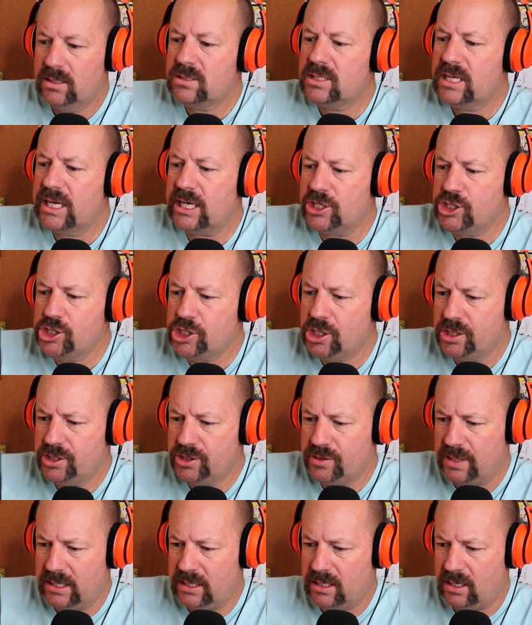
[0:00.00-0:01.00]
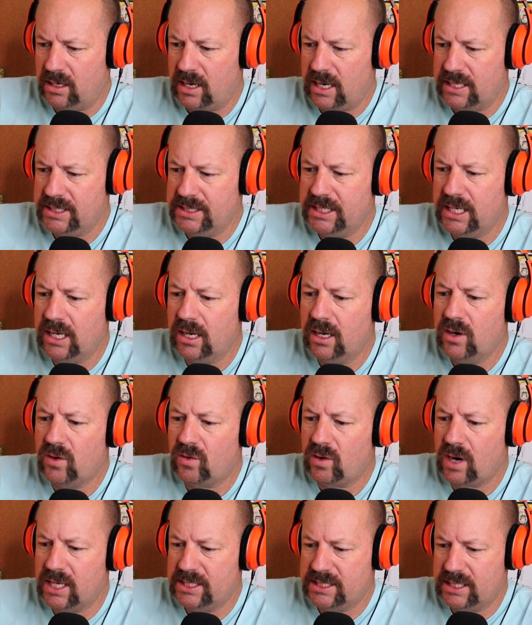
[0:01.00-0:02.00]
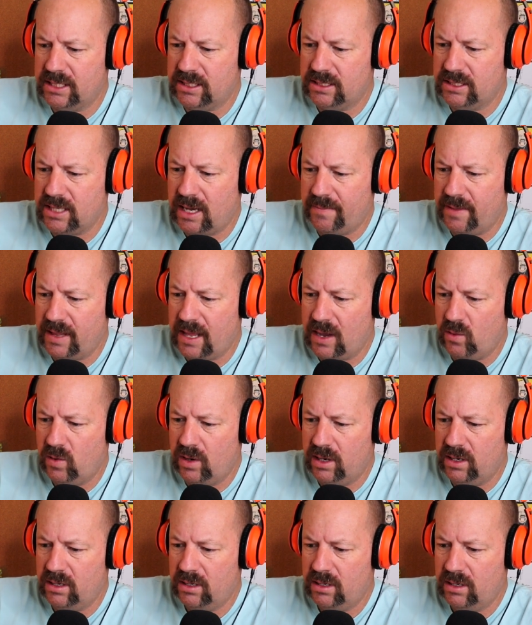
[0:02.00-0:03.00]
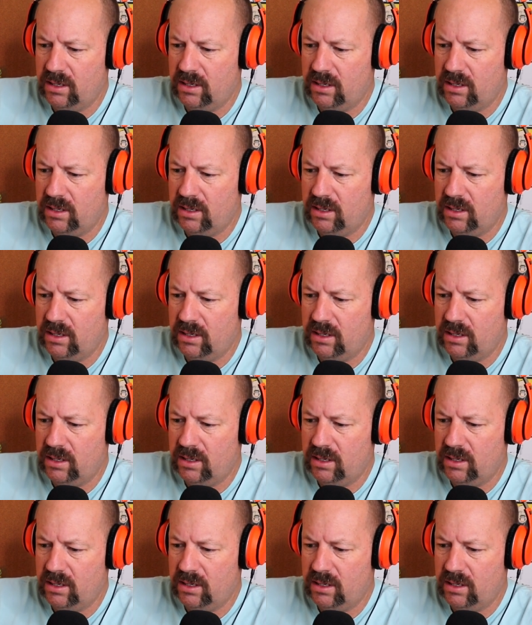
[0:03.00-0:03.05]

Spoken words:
looks like a church right there. I see a cross at the top of that one.